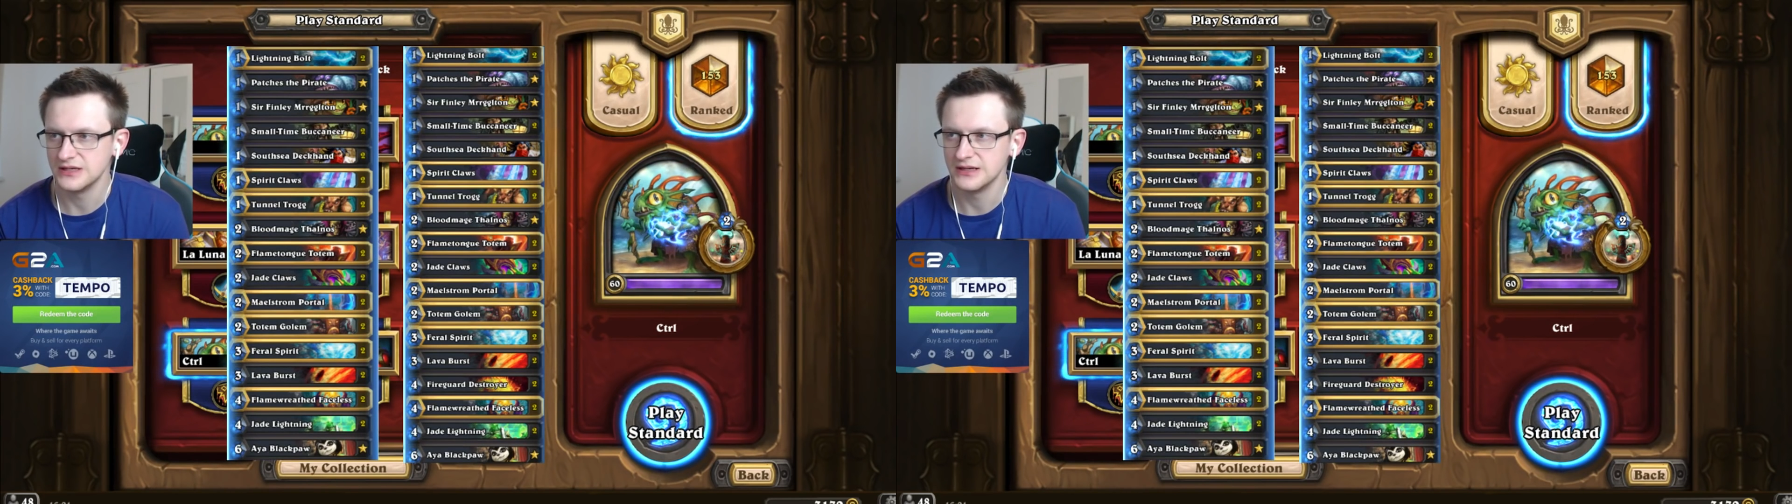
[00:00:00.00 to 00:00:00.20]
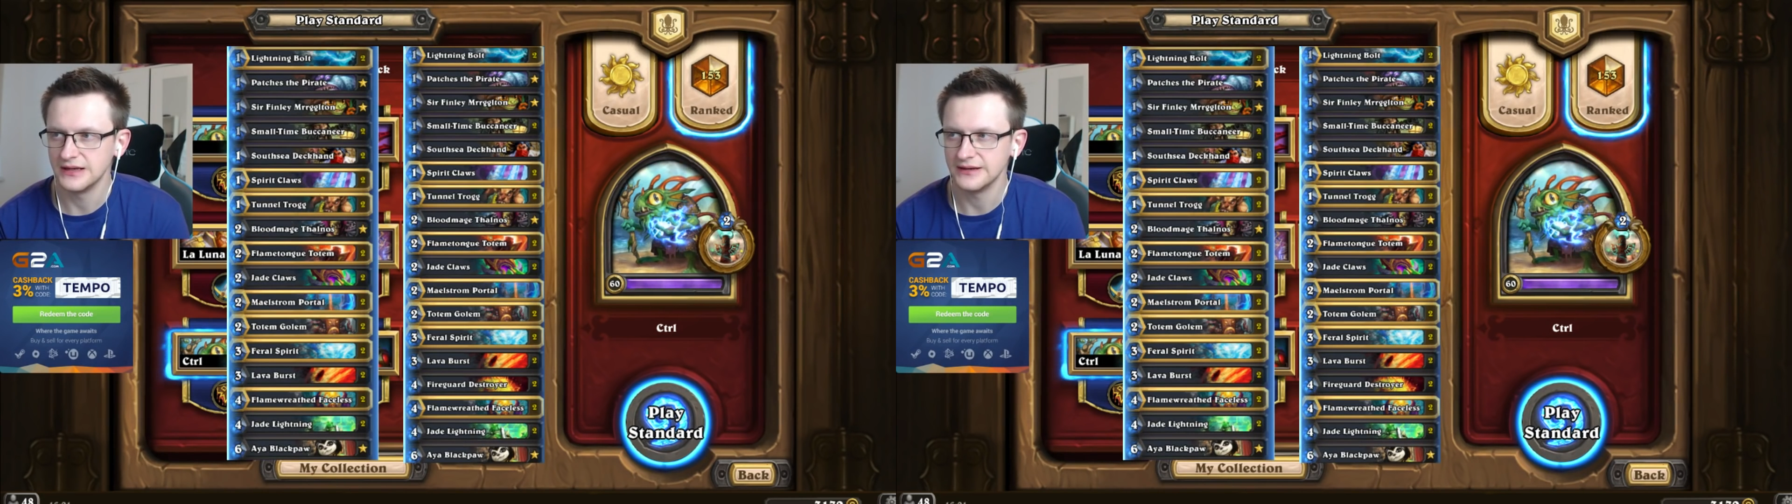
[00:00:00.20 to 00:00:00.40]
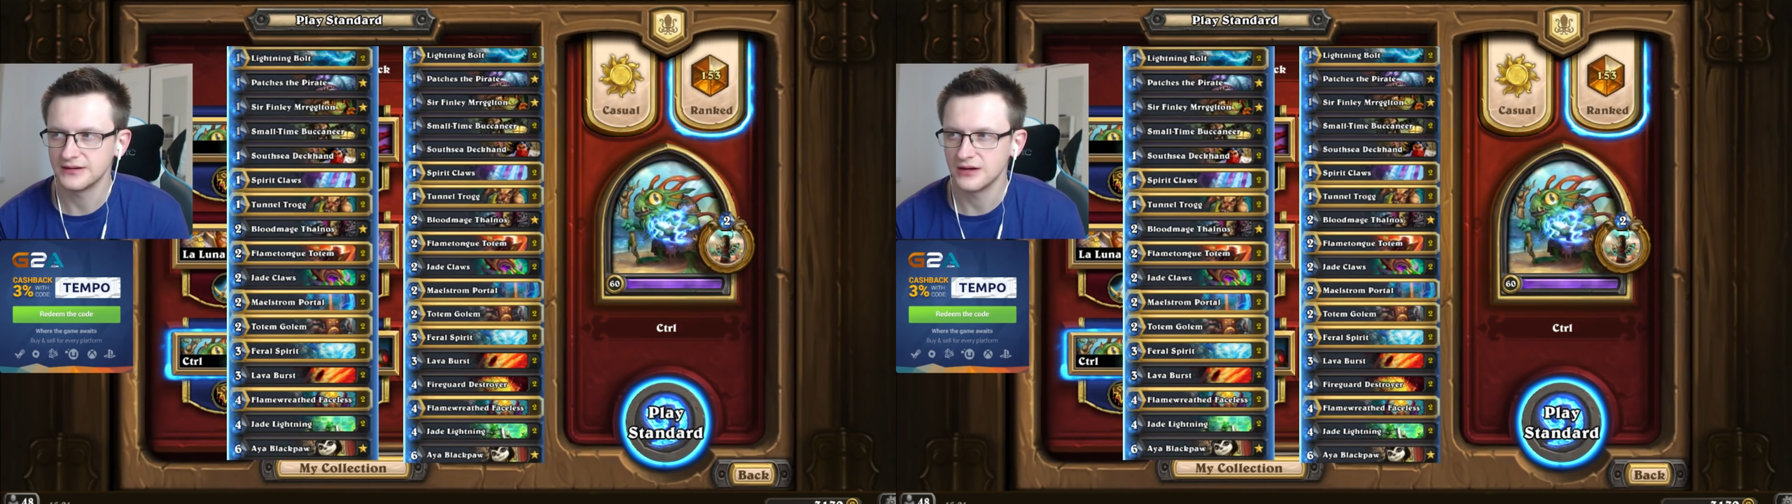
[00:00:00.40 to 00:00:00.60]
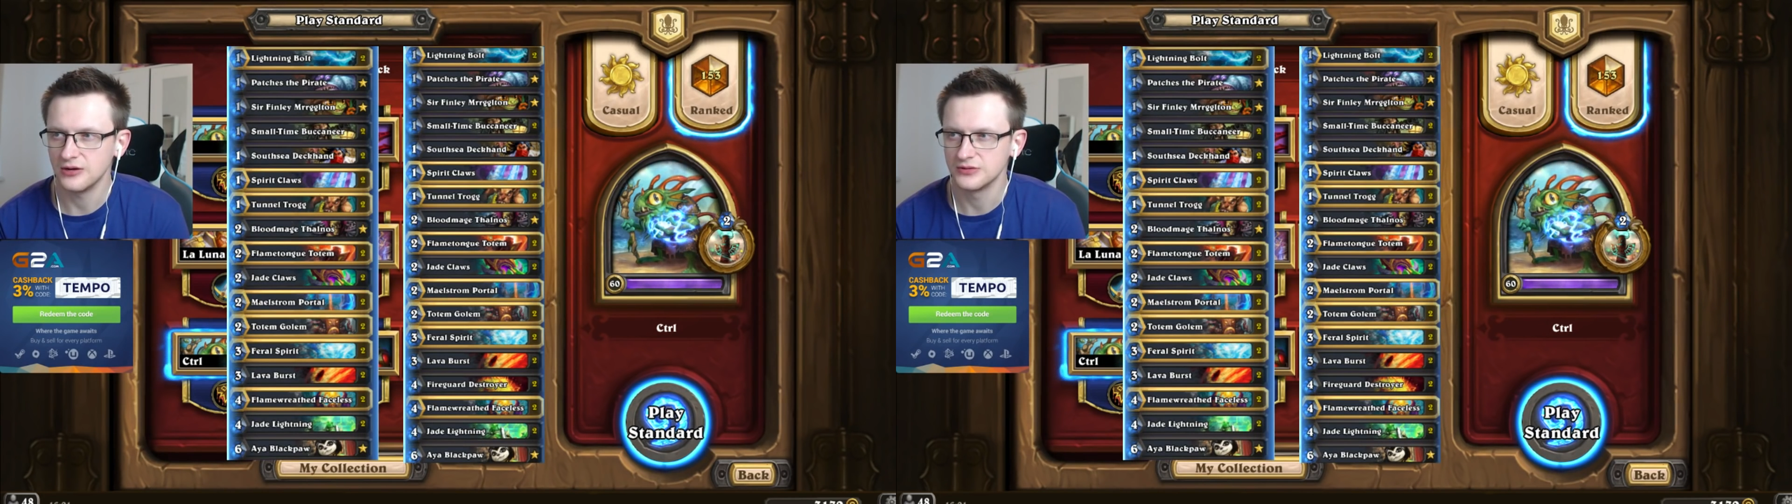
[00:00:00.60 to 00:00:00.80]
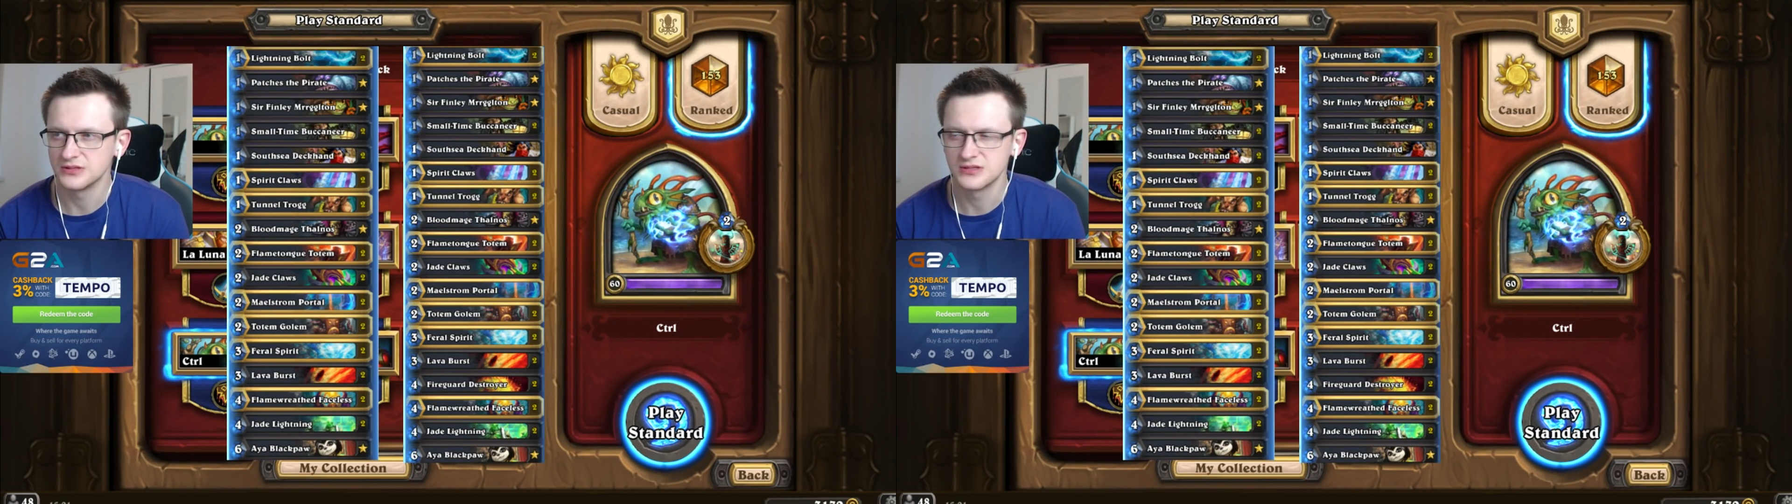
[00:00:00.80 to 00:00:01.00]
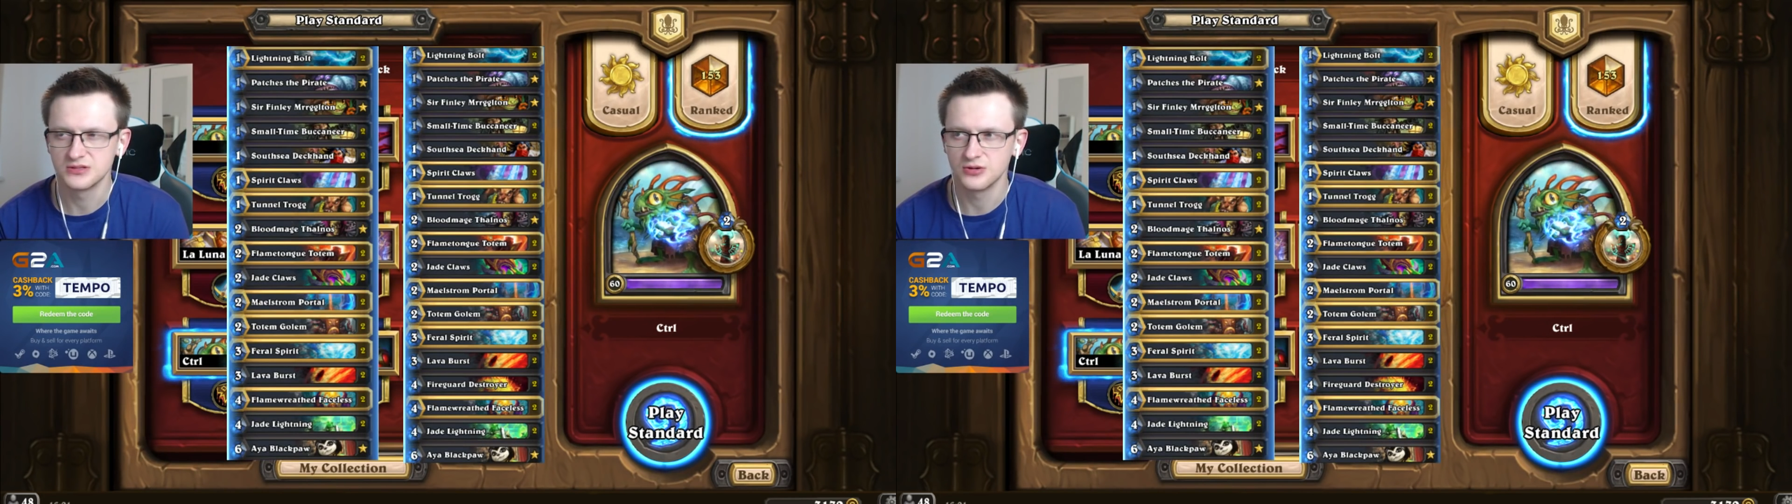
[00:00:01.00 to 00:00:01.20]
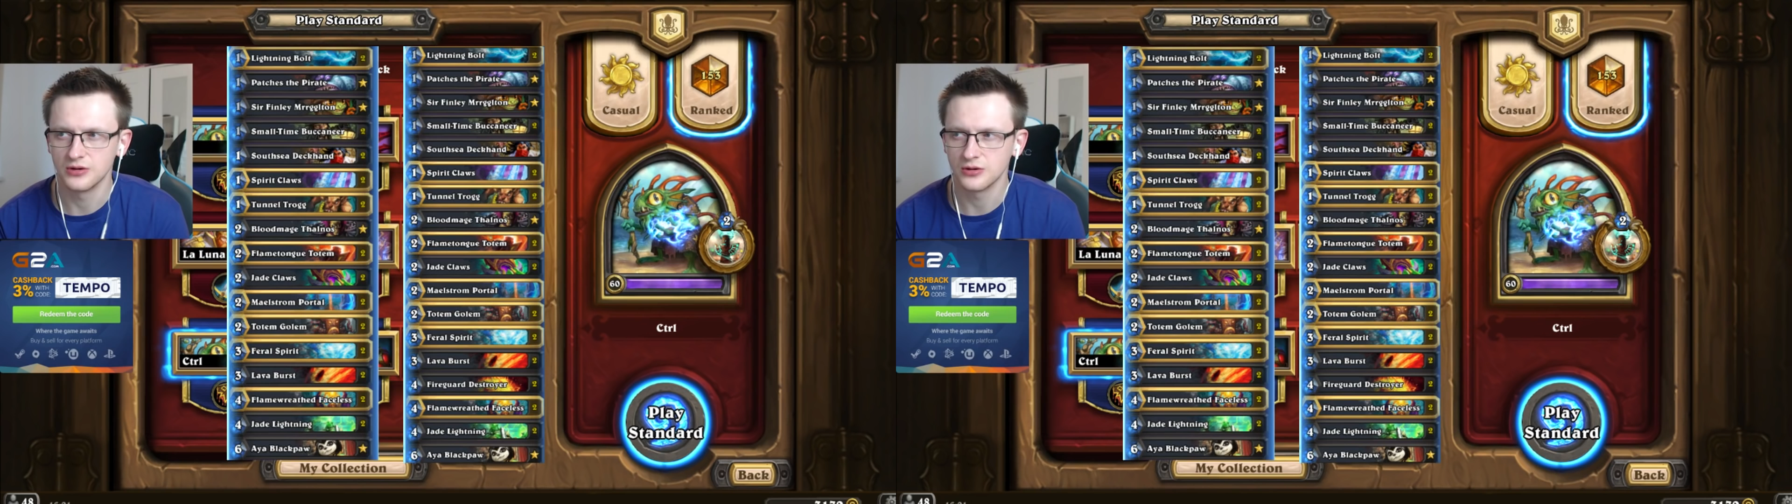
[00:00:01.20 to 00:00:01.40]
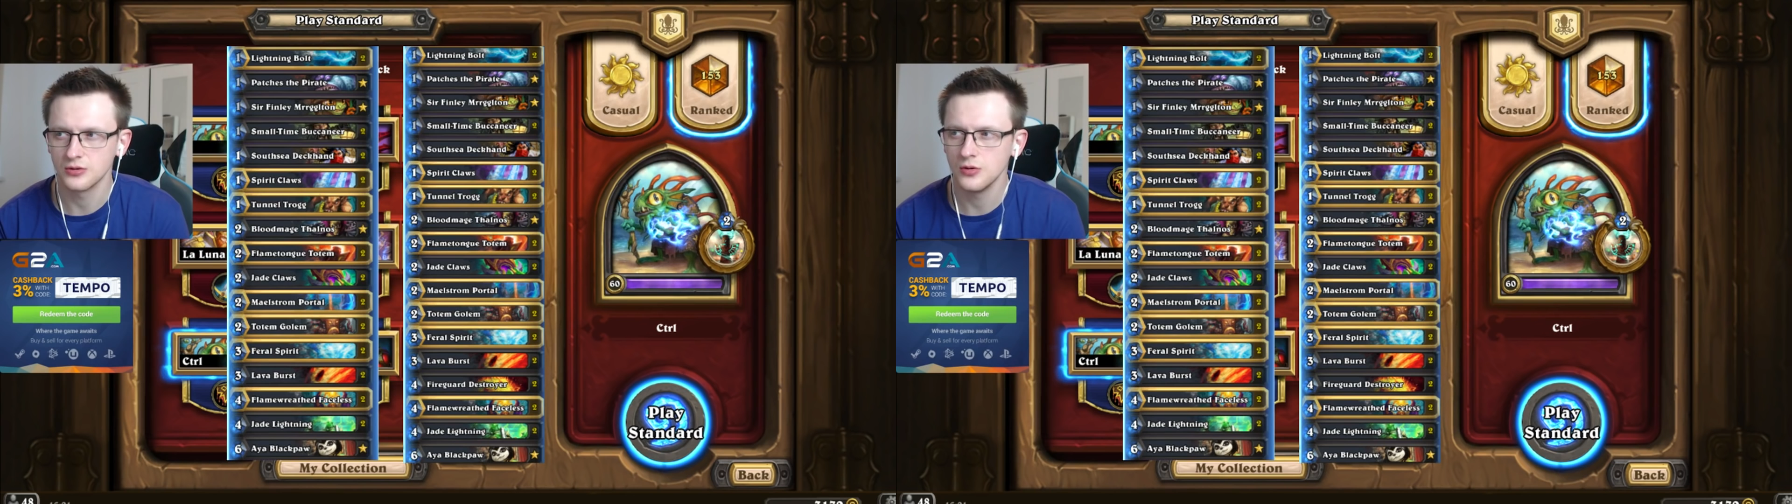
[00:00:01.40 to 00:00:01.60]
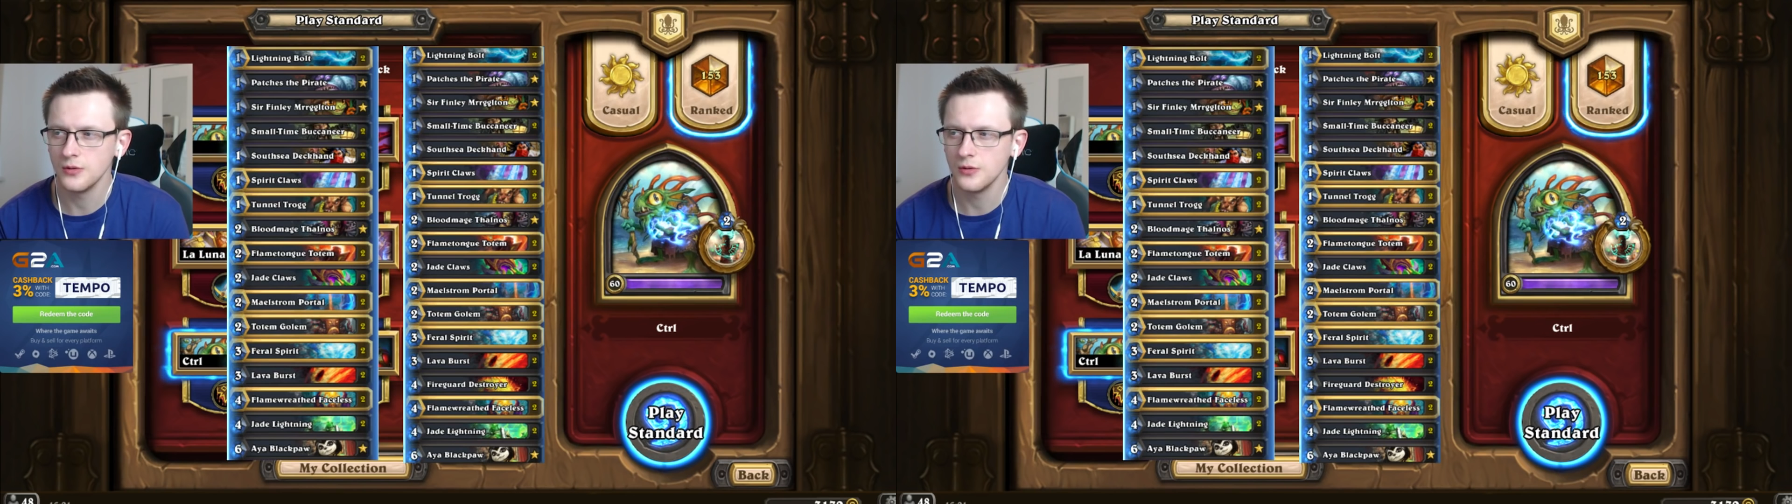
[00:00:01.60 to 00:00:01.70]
later how this is gonna go.